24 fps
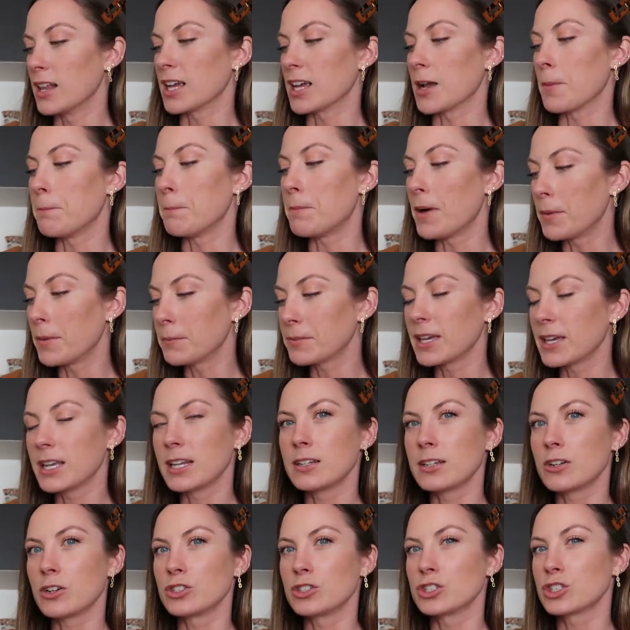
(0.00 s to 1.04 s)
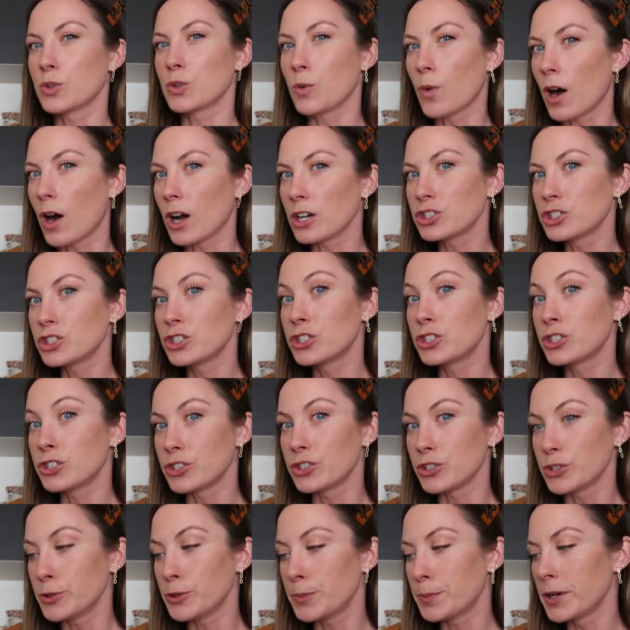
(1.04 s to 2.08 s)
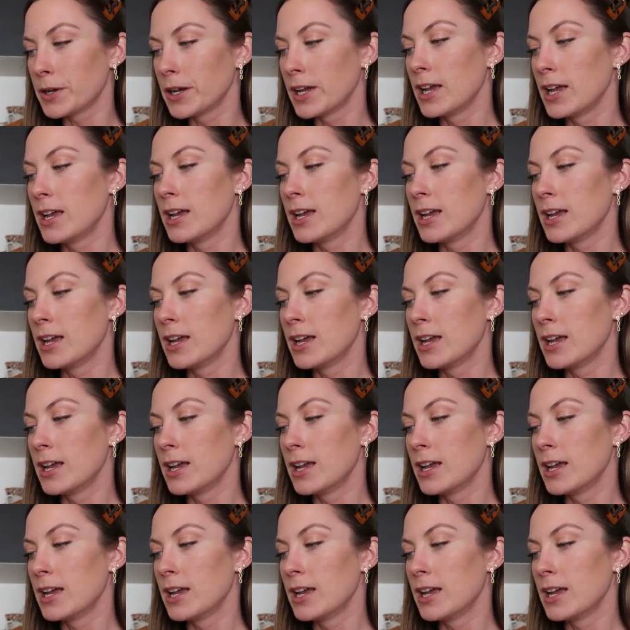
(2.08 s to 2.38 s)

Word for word: like a pumpkin or squash soup.